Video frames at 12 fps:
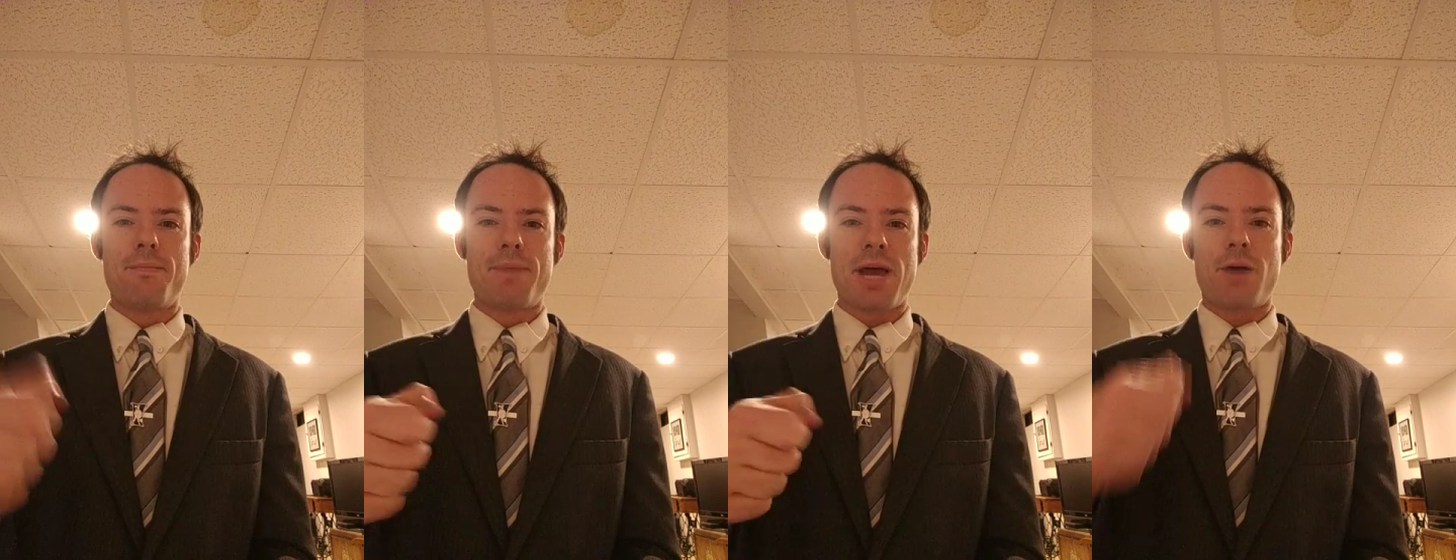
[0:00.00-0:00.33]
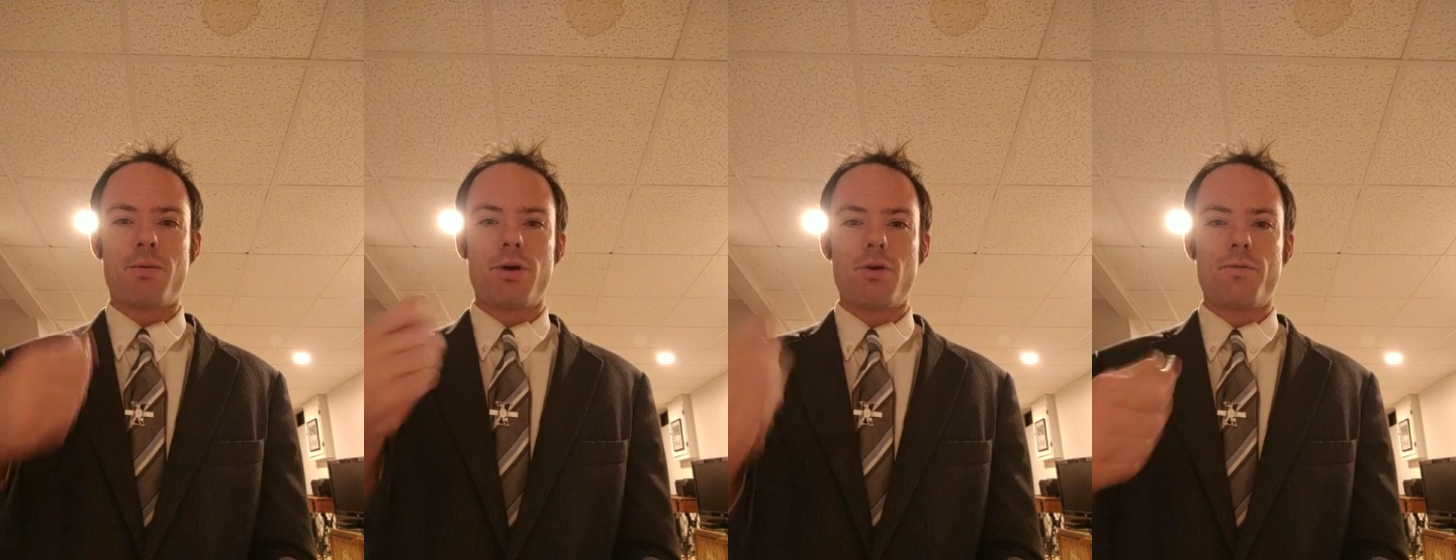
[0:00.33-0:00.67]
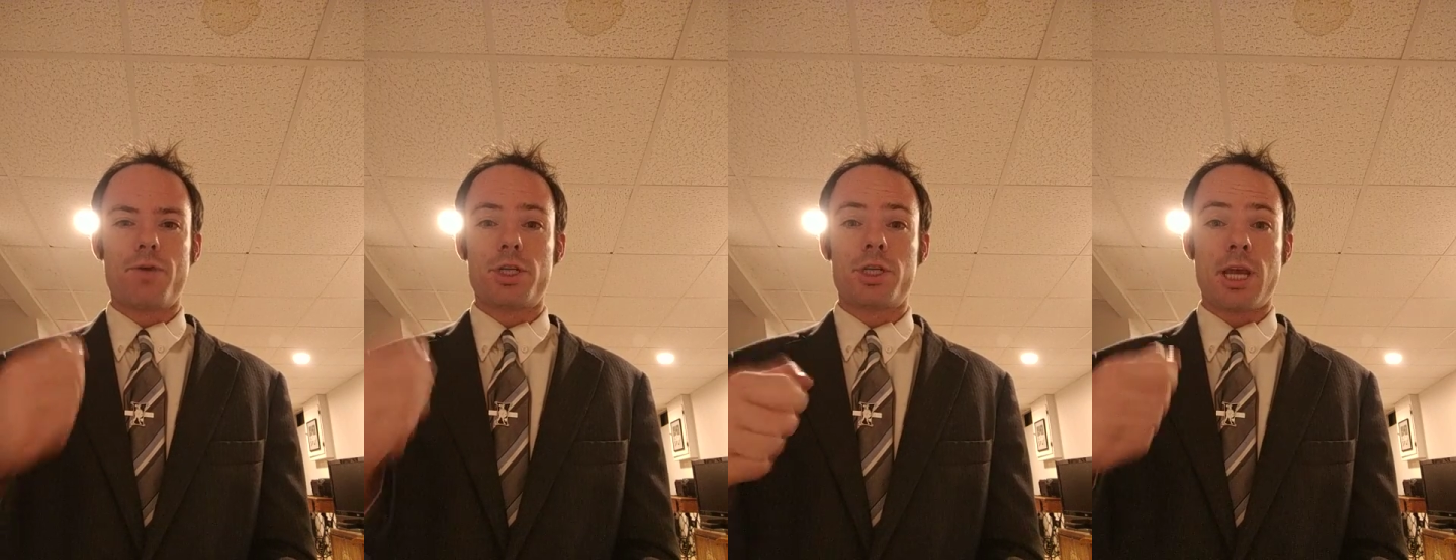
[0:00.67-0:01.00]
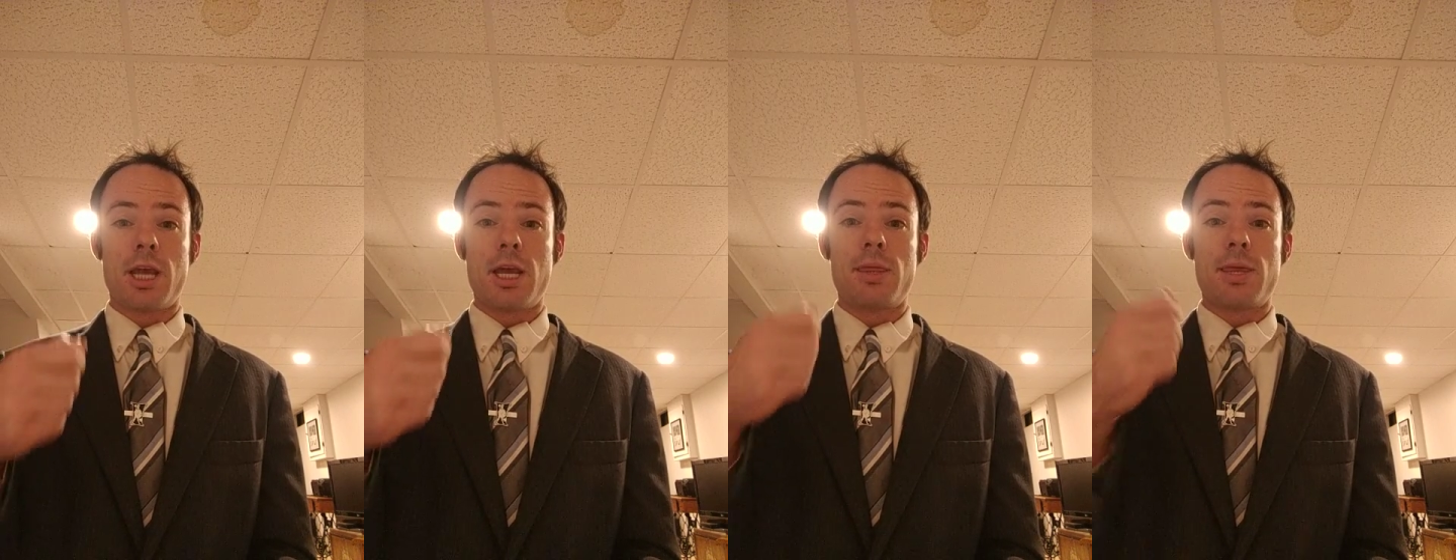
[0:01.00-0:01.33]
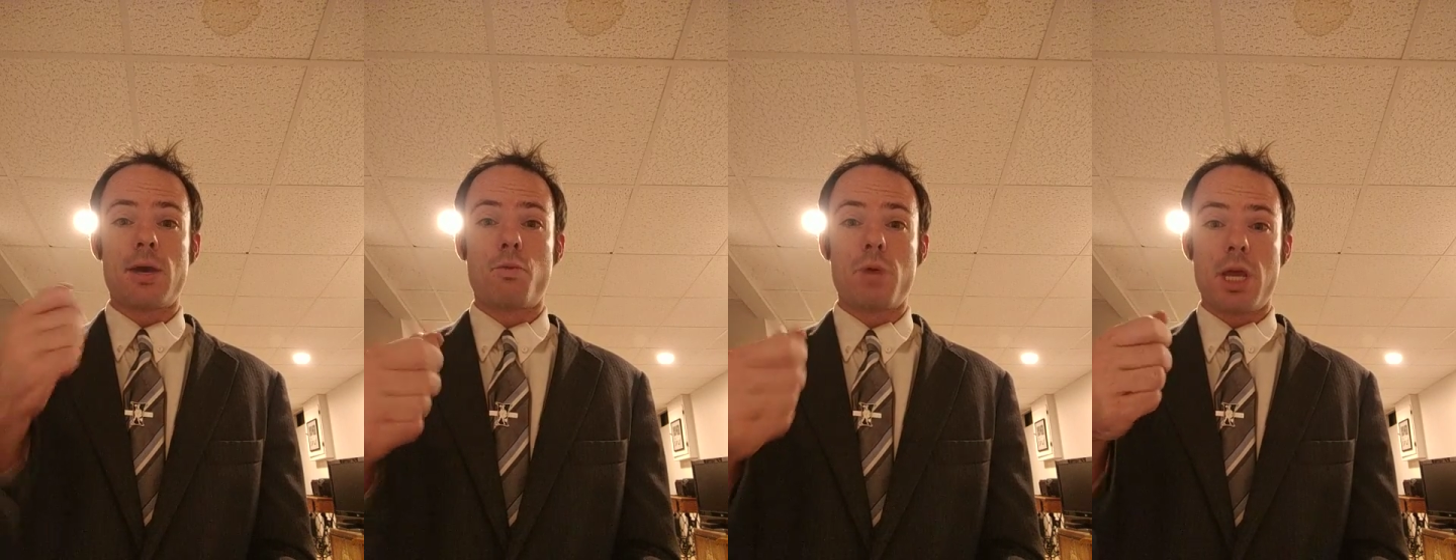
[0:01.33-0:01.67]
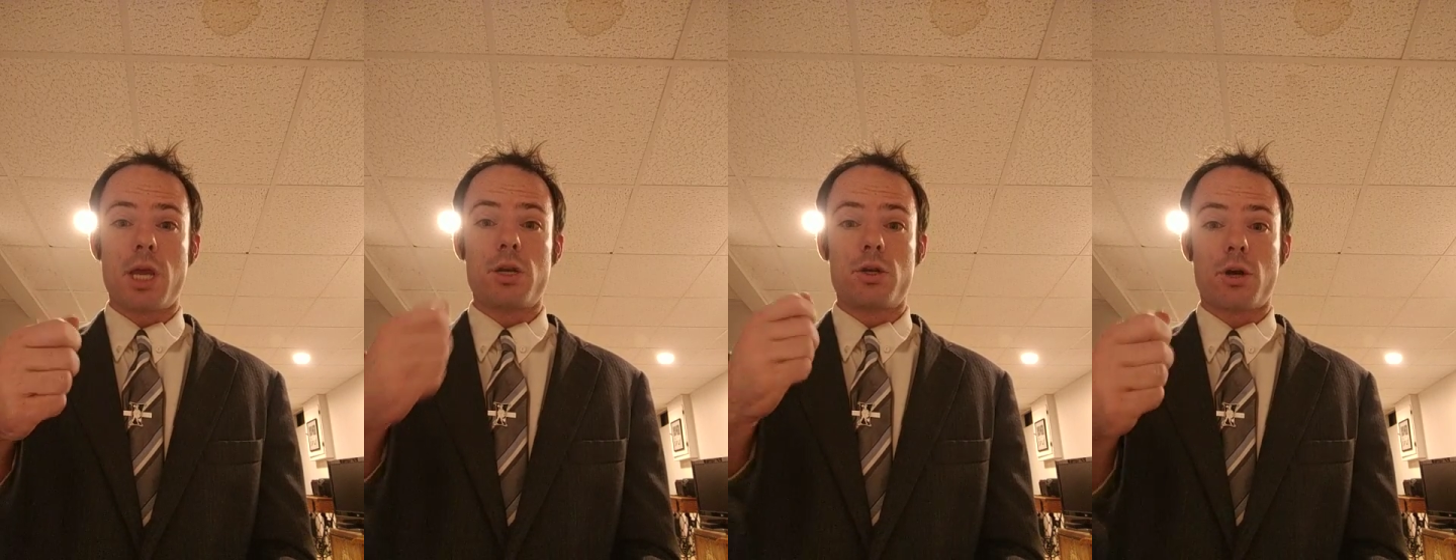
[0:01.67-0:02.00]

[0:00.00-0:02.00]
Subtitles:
power over Satan, that we can